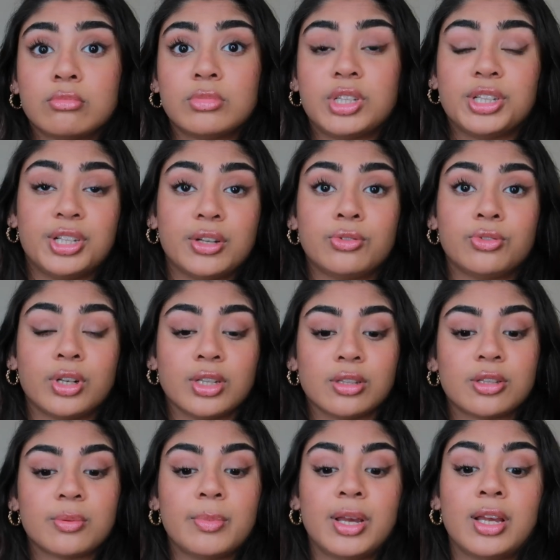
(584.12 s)
The
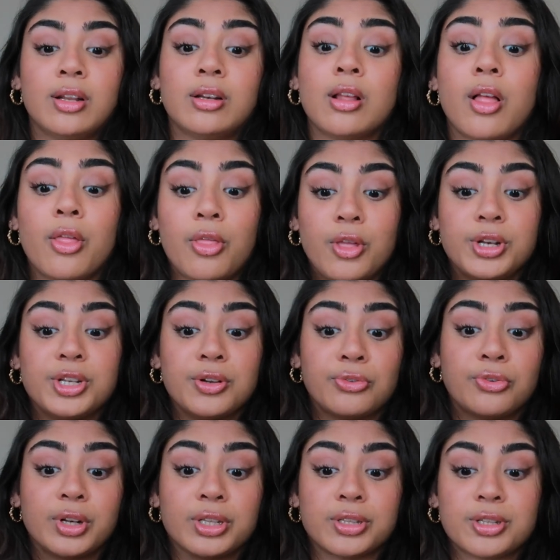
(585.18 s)
difference, man. The
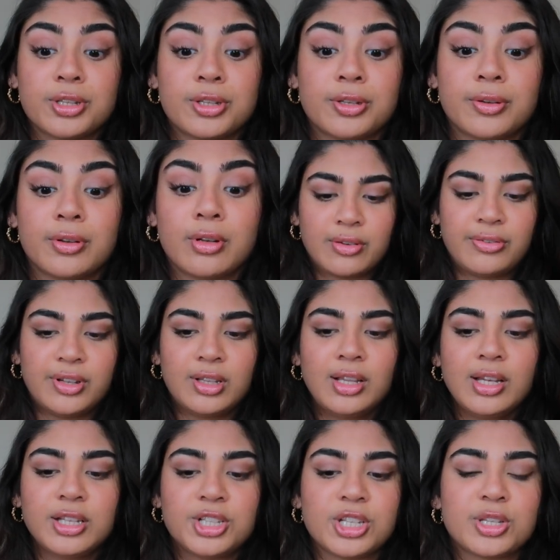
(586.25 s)
difference. I feel
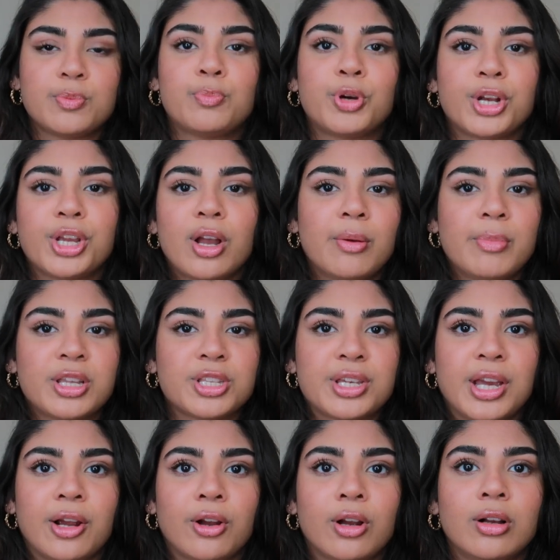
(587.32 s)
like just putting on
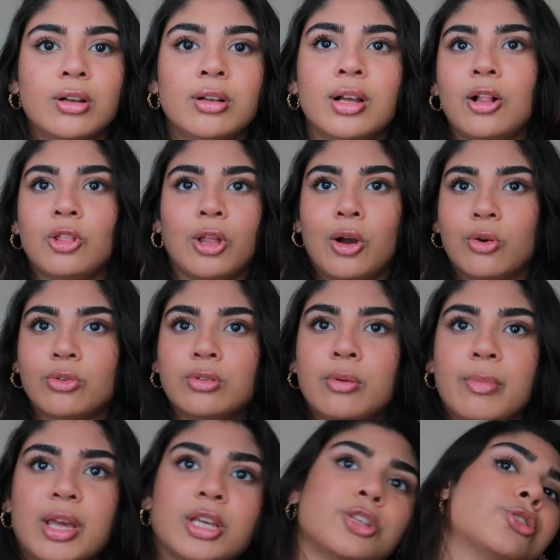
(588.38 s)
mascara
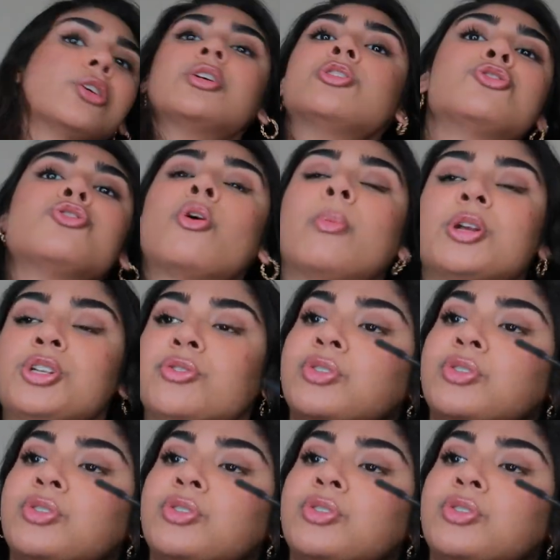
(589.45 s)
alone makes so much